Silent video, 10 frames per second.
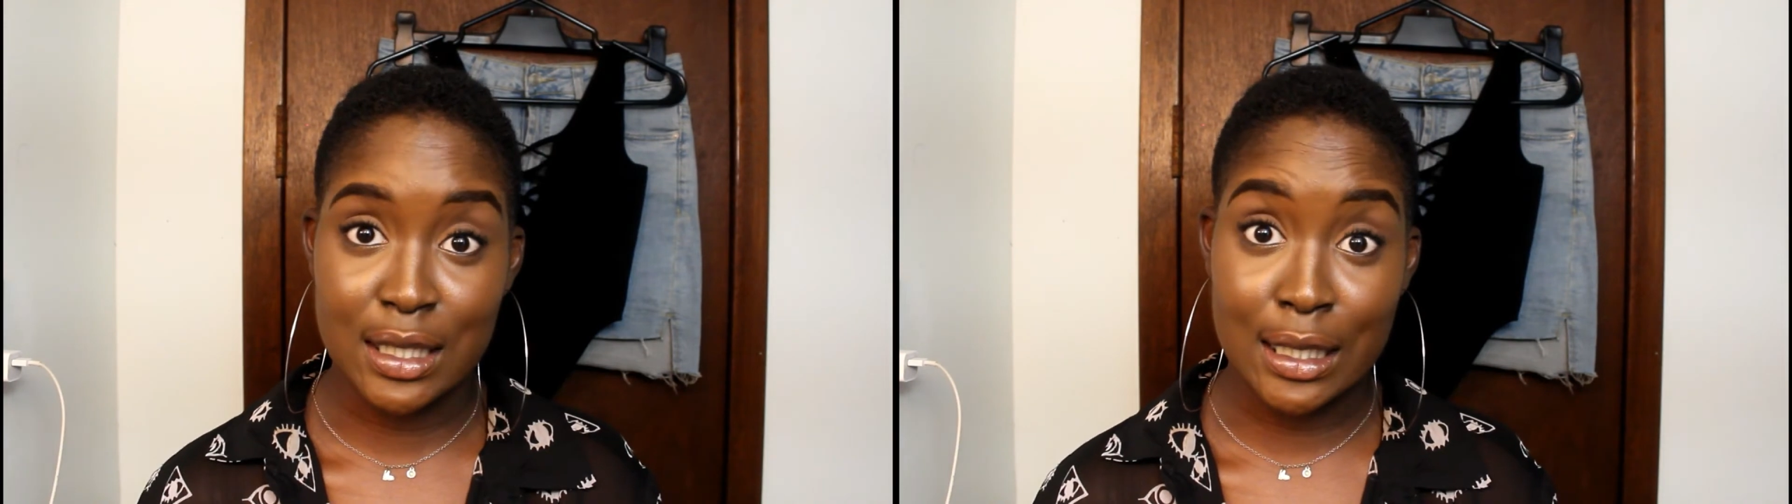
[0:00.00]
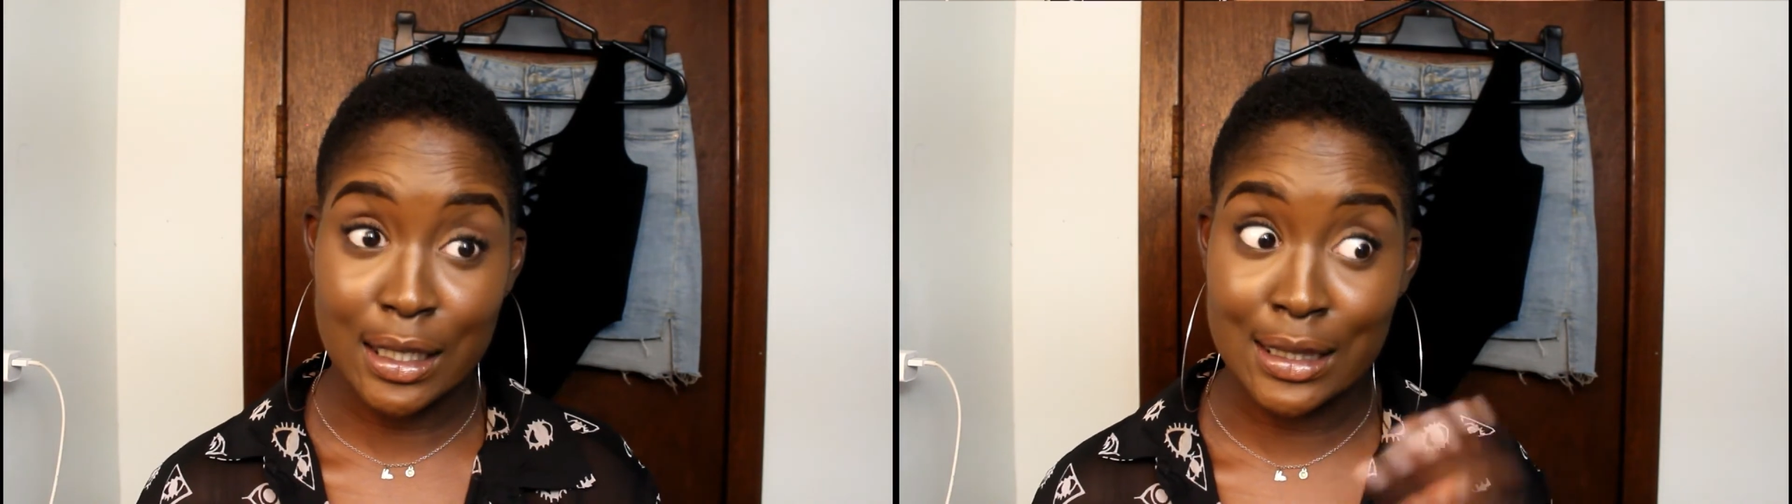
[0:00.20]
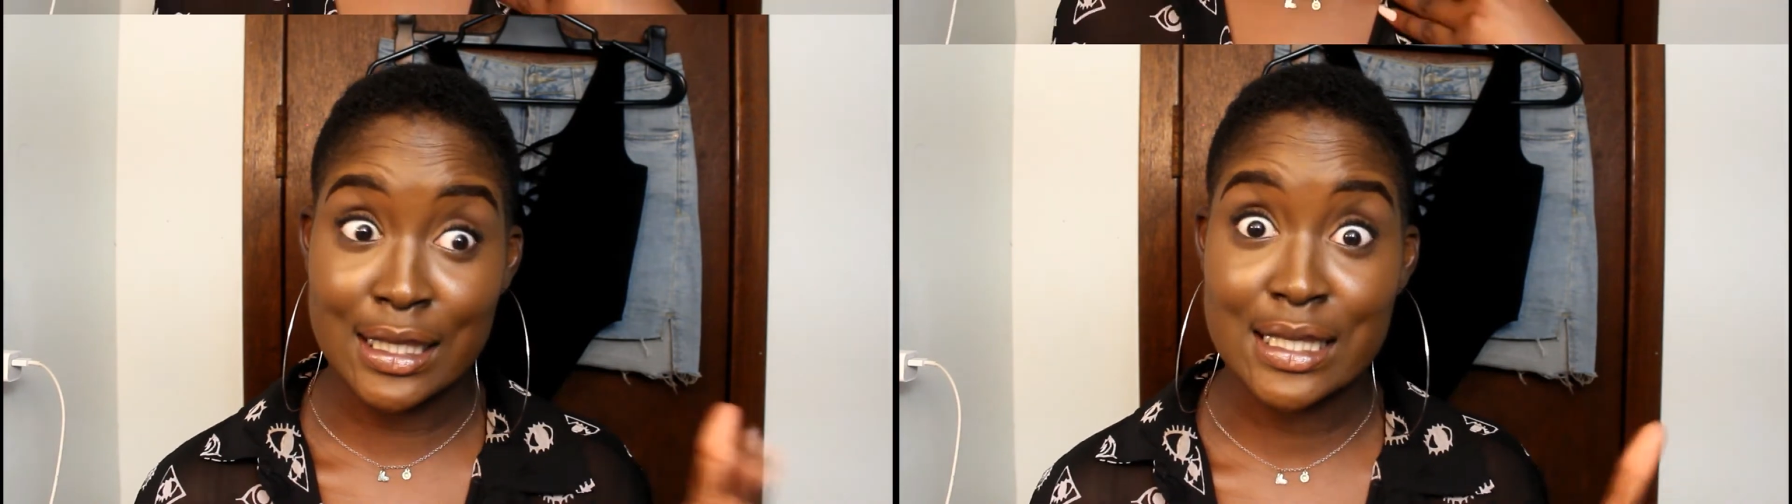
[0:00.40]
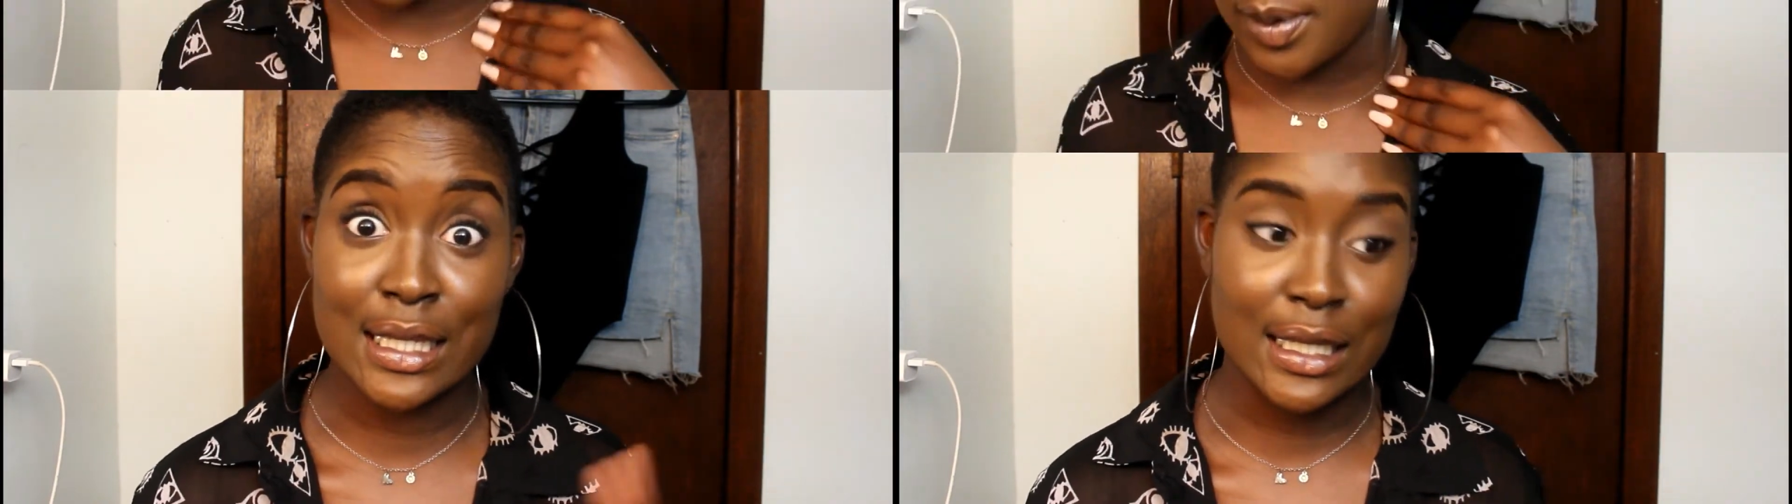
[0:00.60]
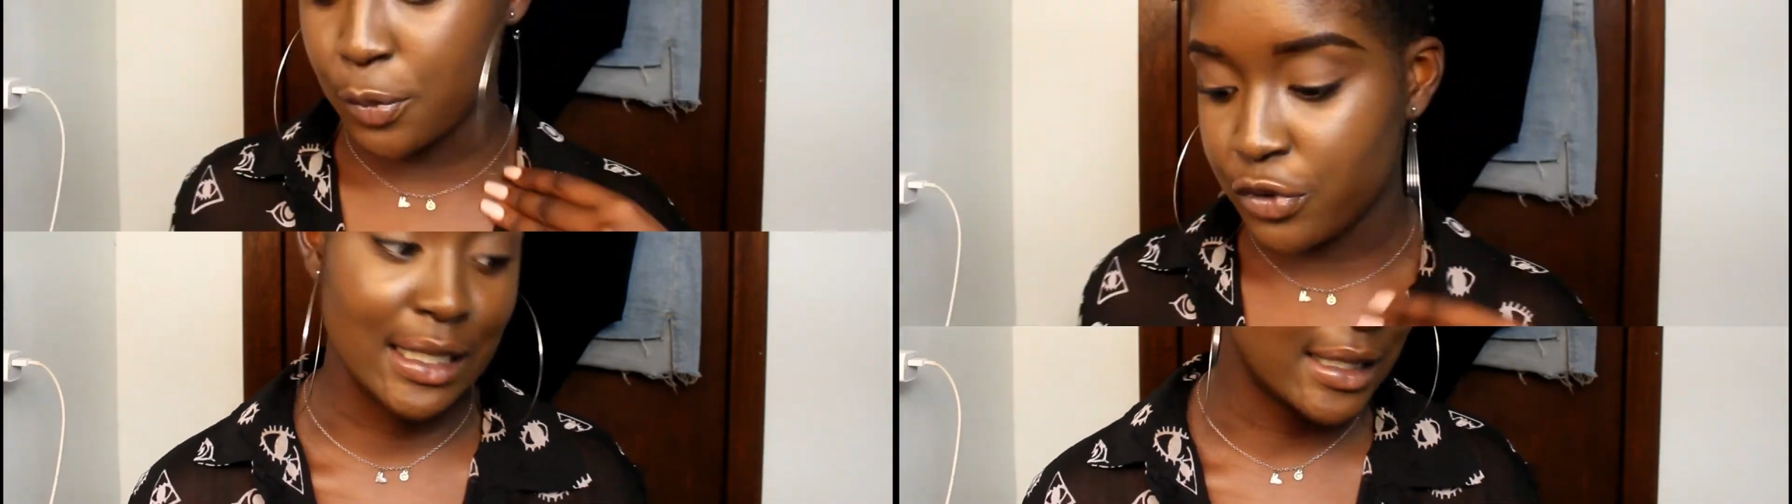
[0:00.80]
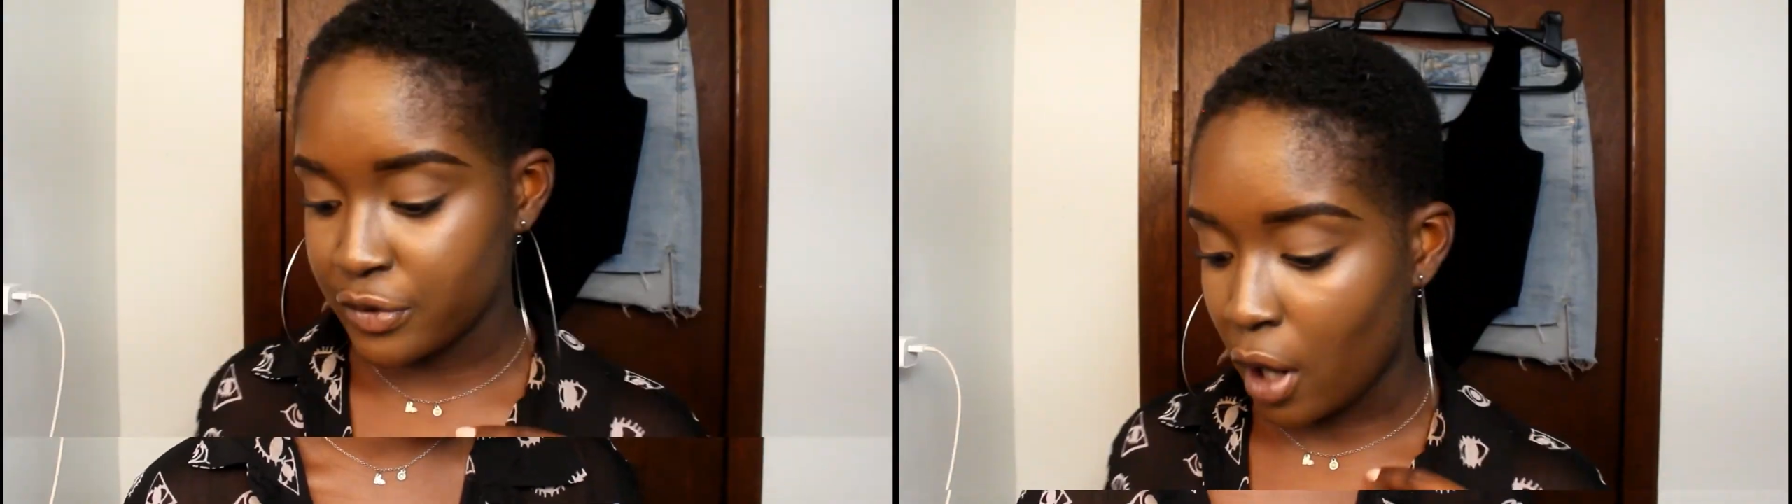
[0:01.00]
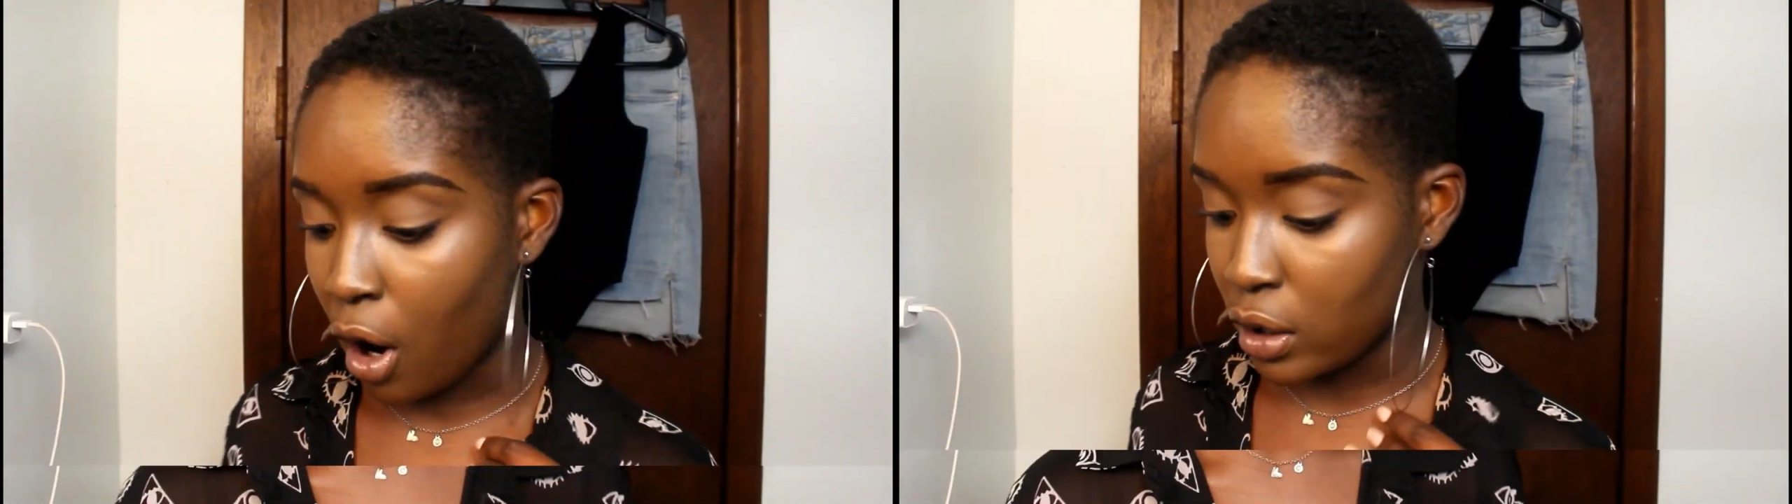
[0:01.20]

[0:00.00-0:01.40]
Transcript: this heat?